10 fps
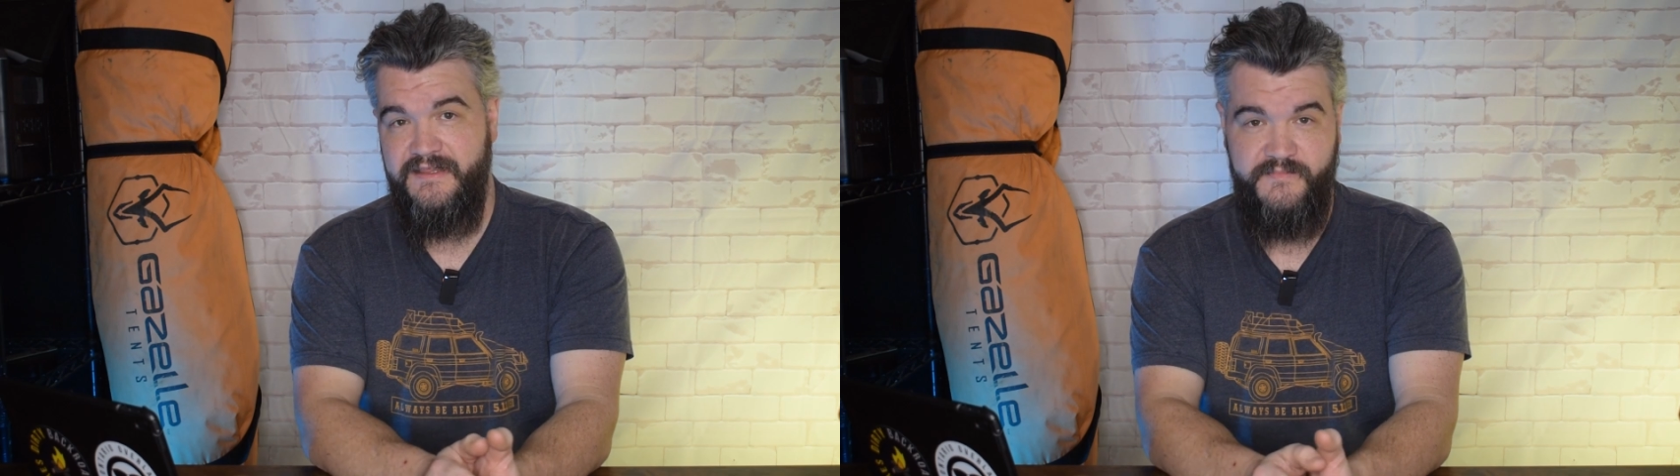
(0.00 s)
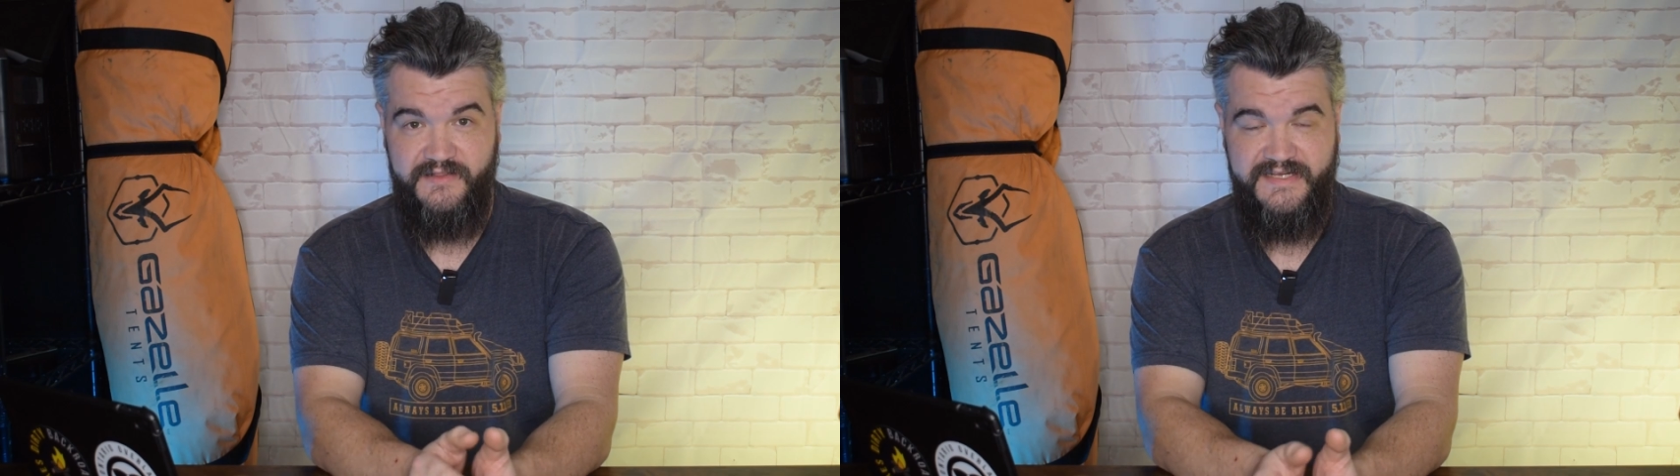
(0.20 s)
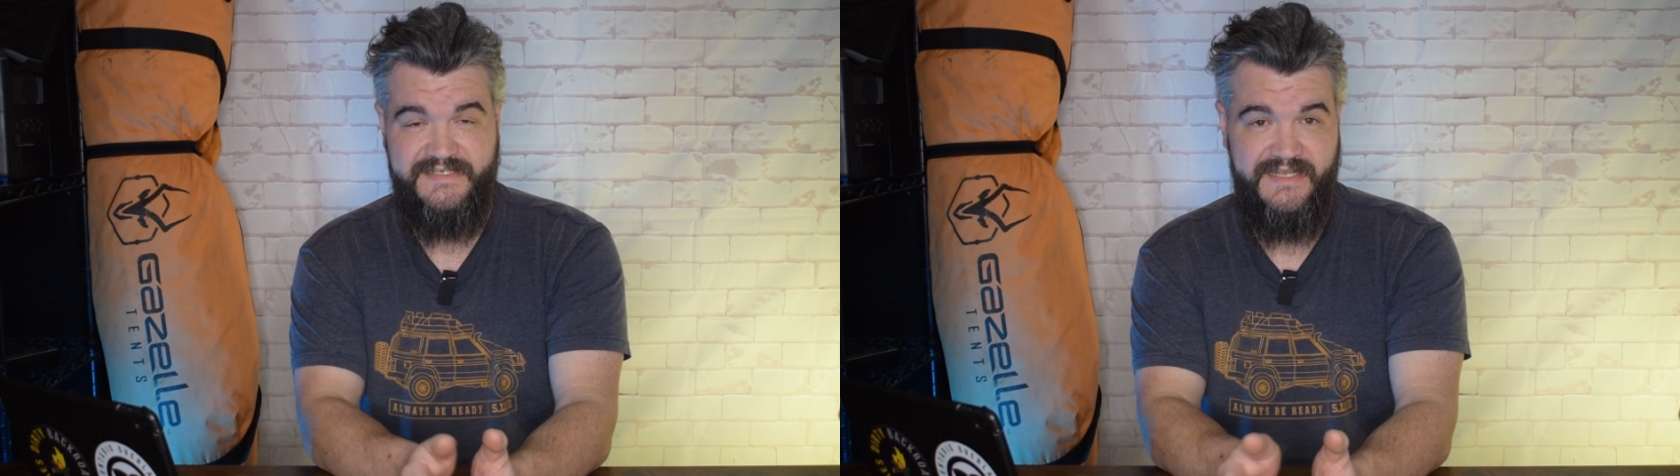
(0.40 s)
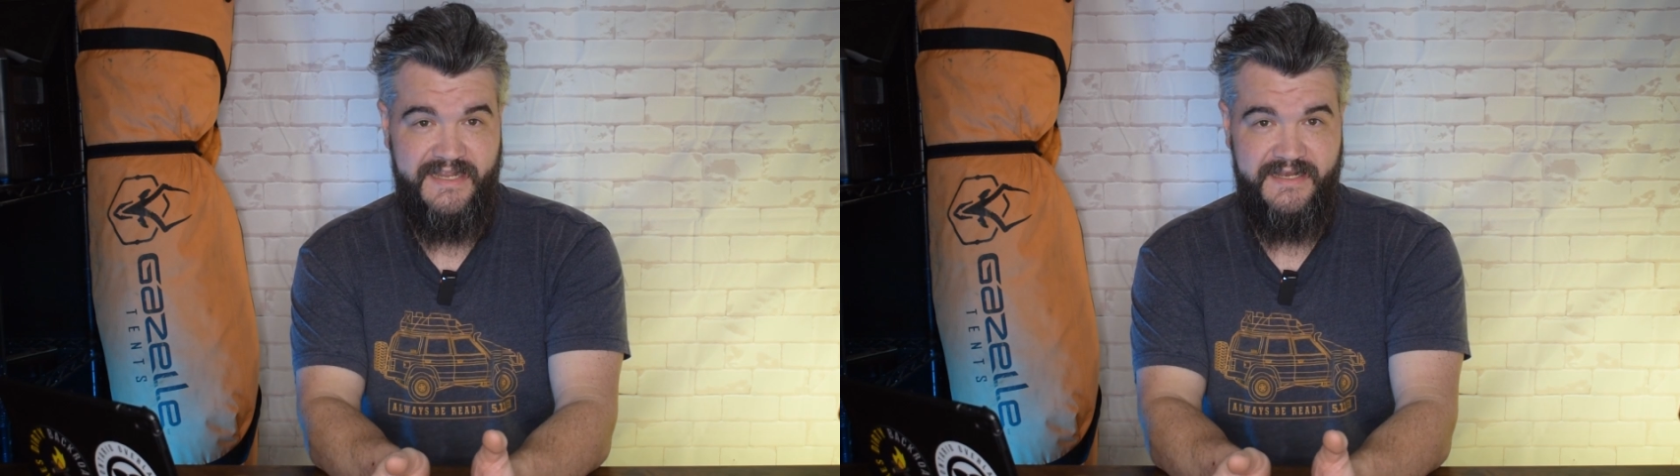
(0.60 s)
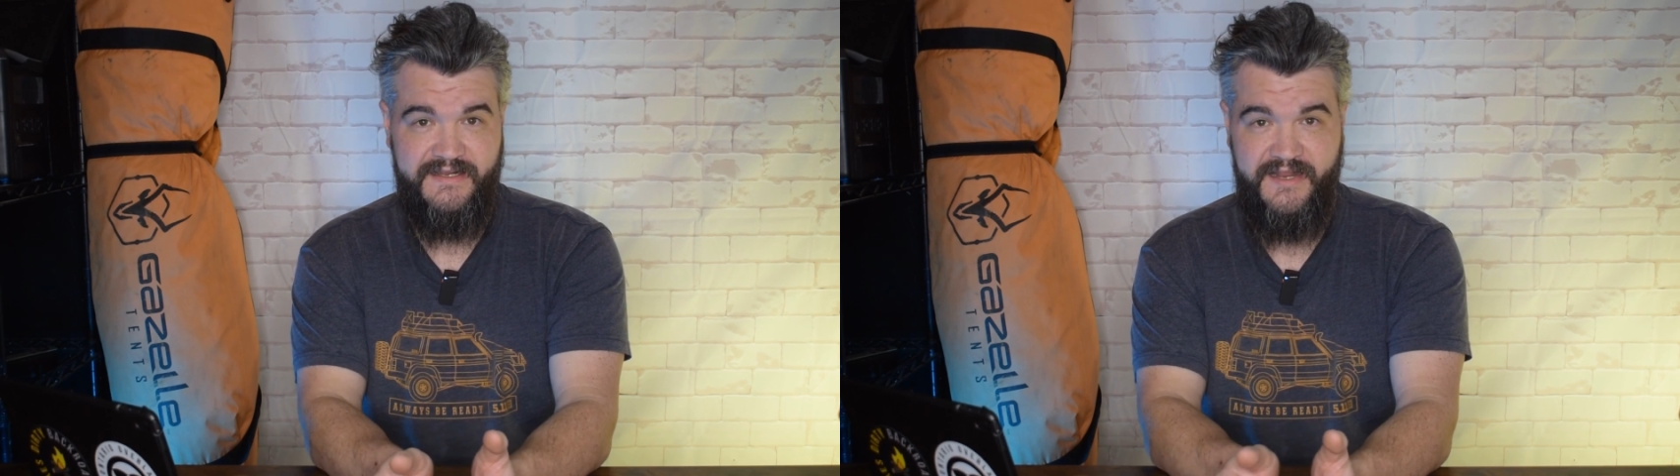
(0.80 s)
The leased
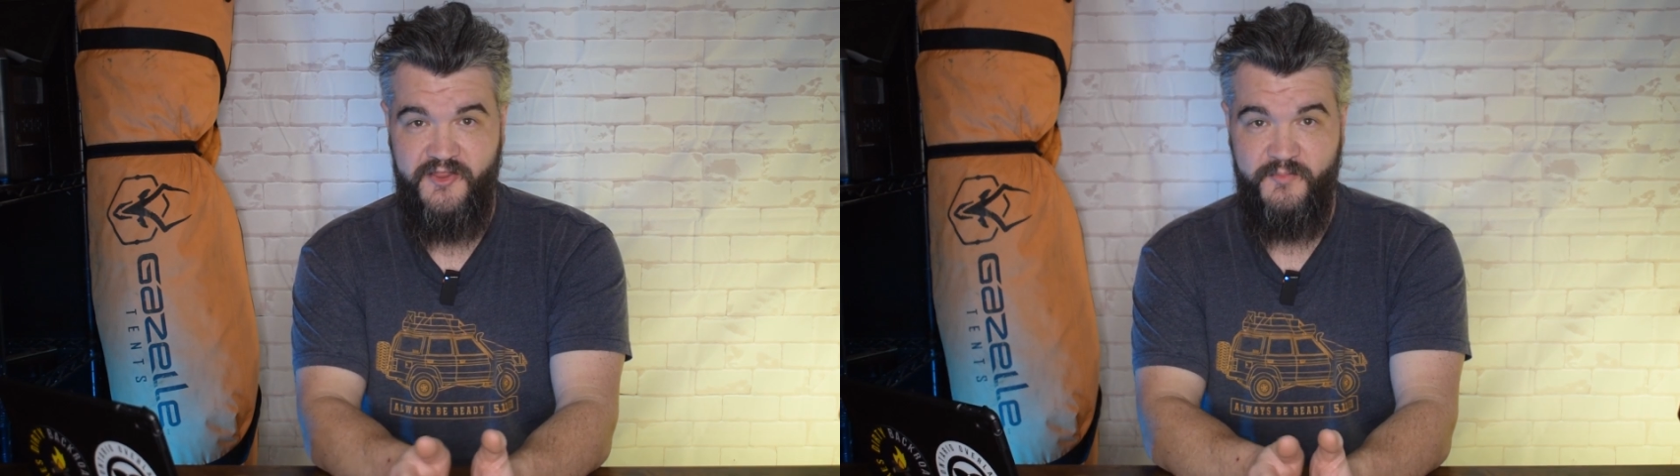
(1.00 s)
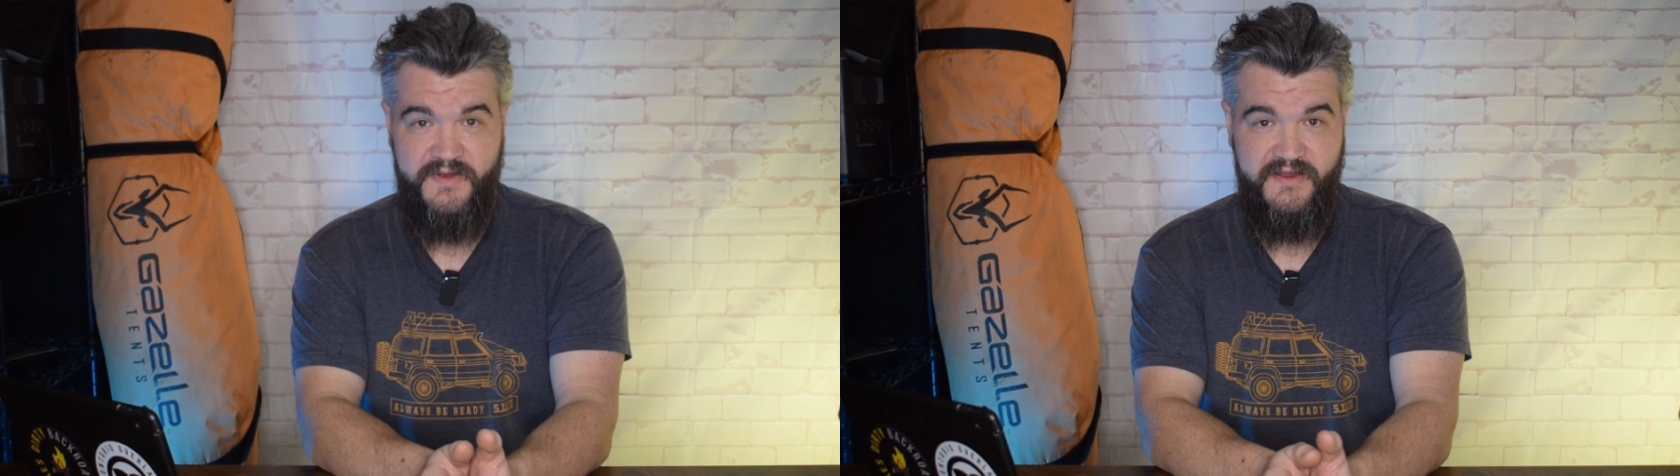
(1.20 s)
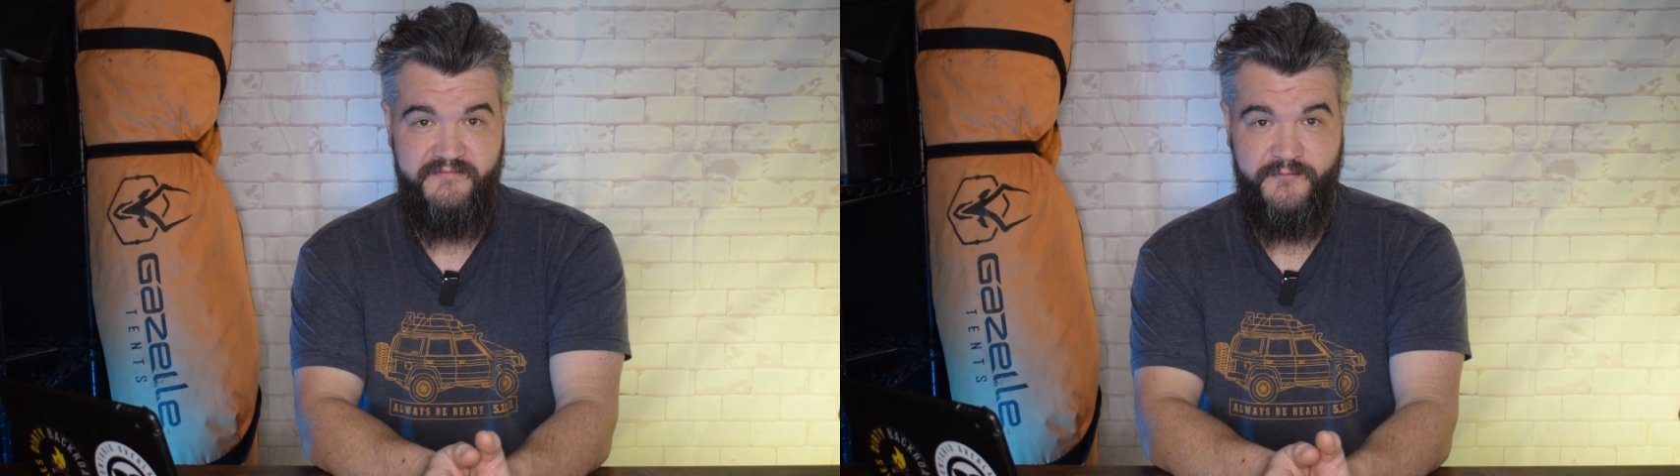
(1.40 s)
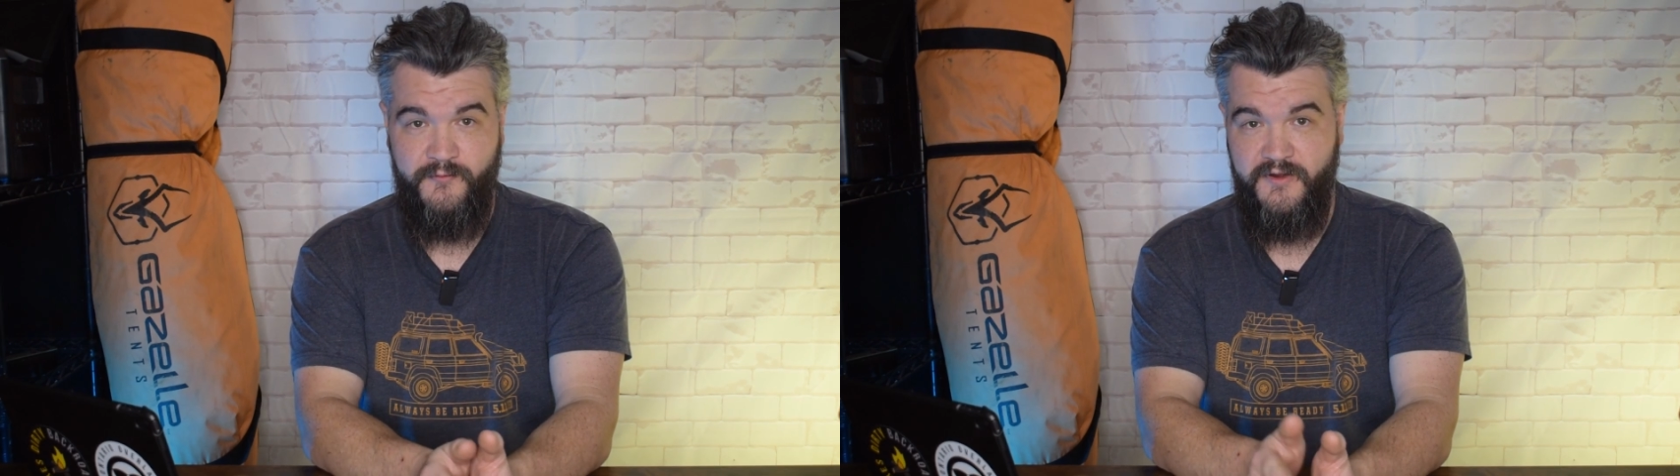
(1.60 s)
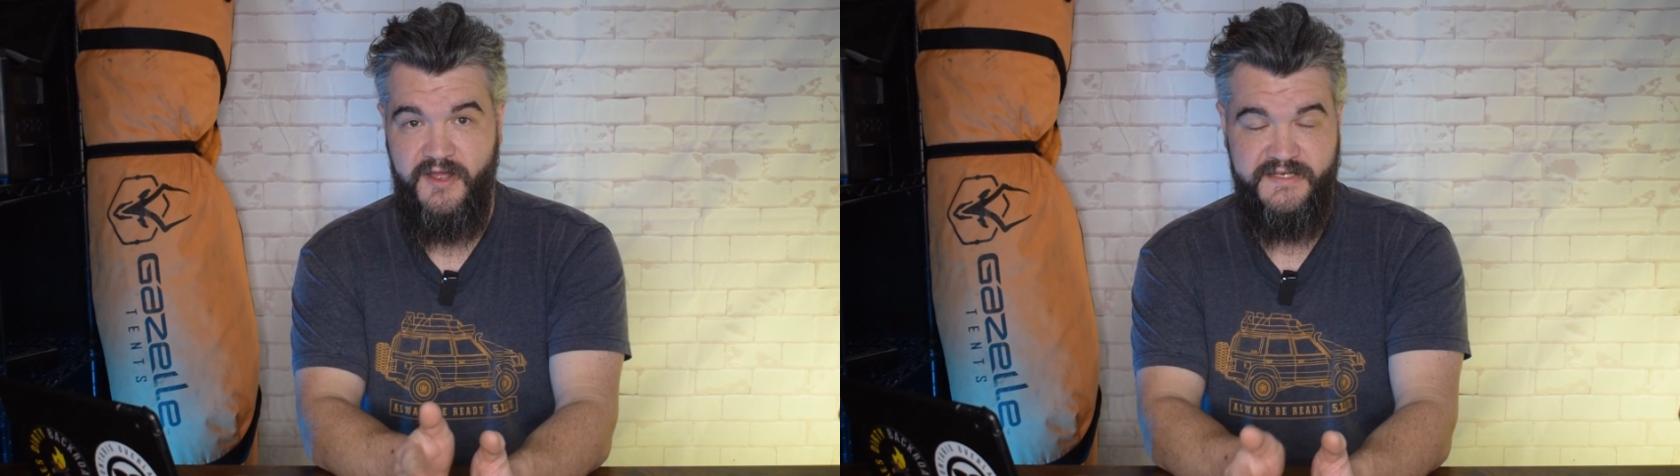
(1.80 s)
land can either be
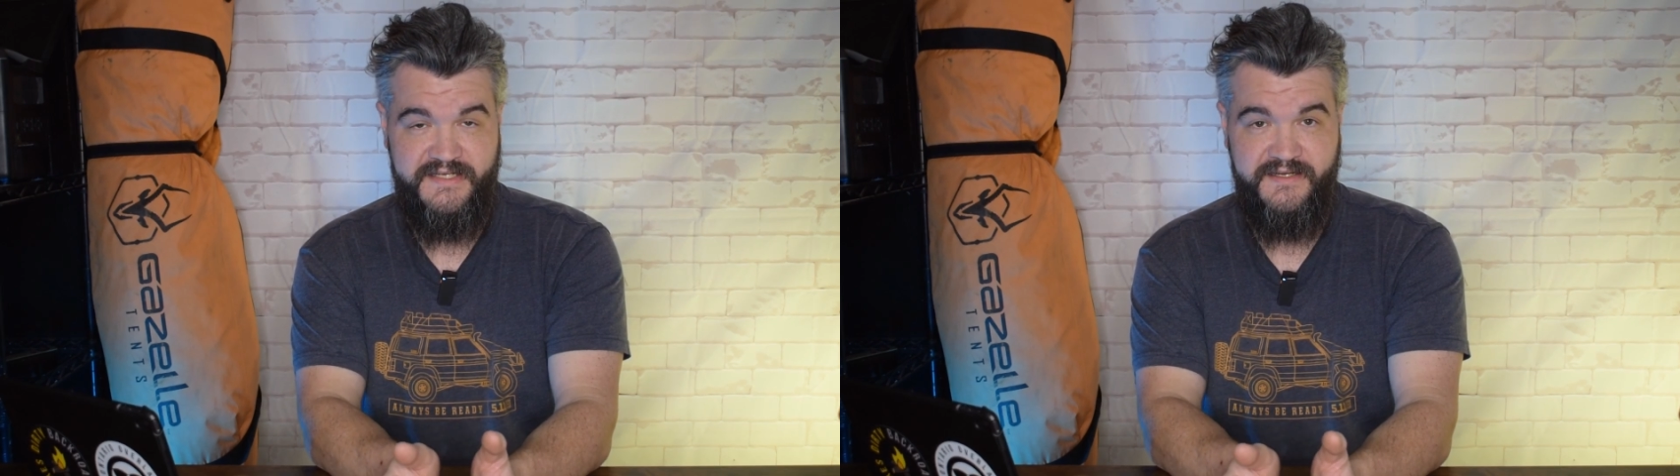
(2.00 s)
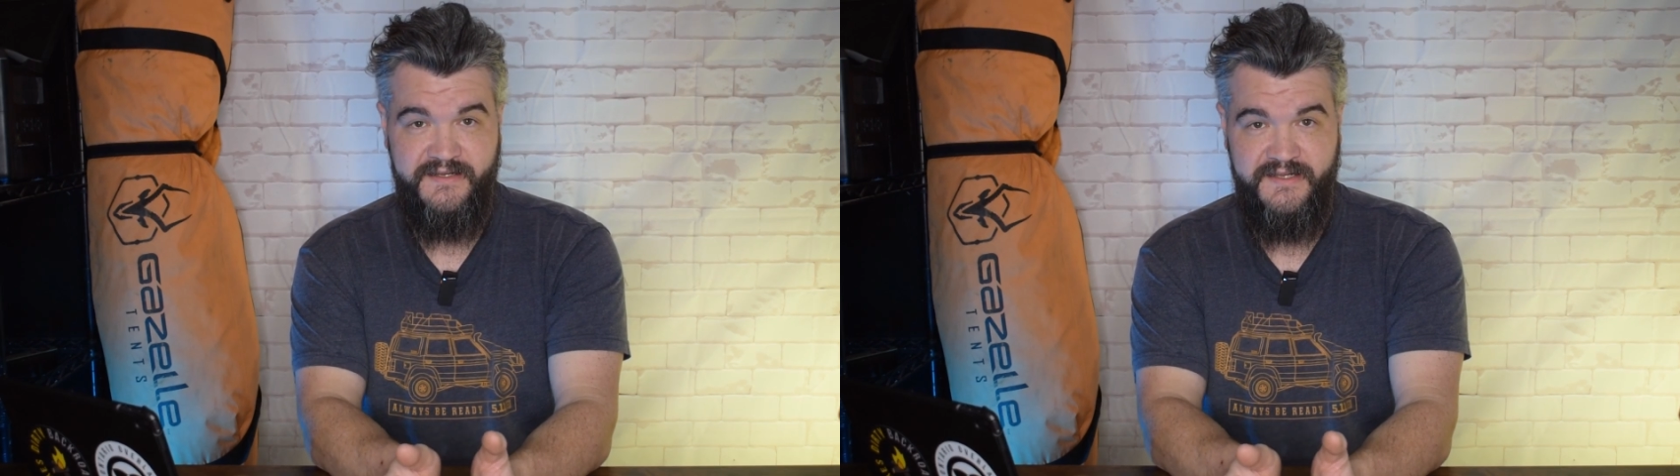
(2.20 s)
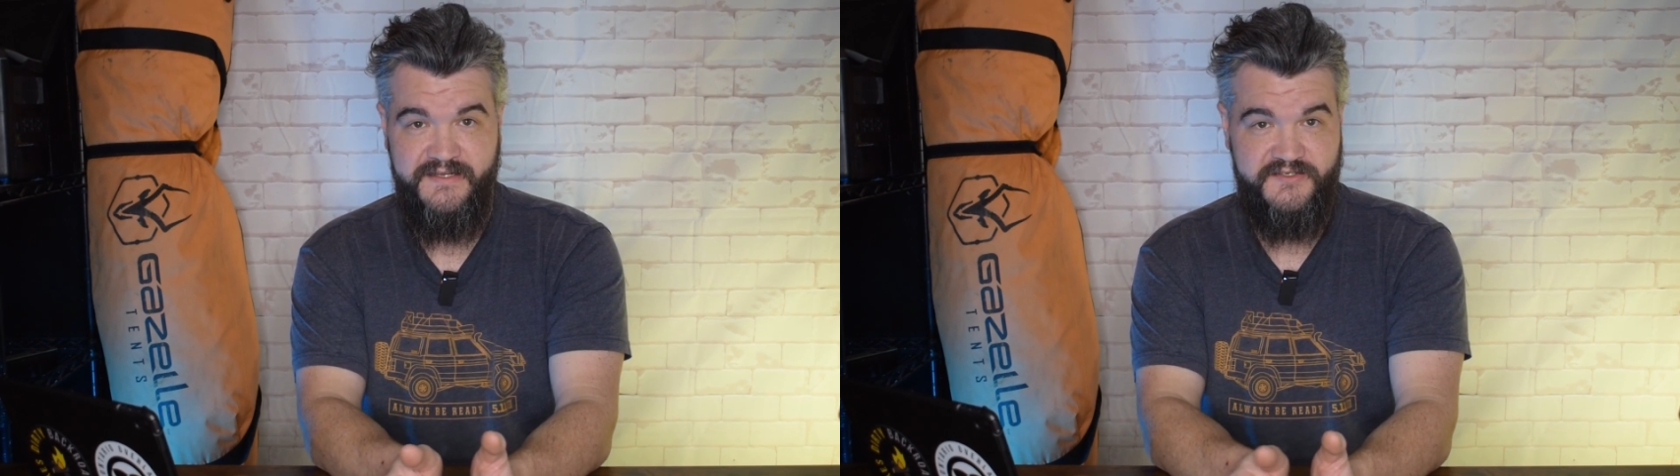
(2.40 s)
for hunting,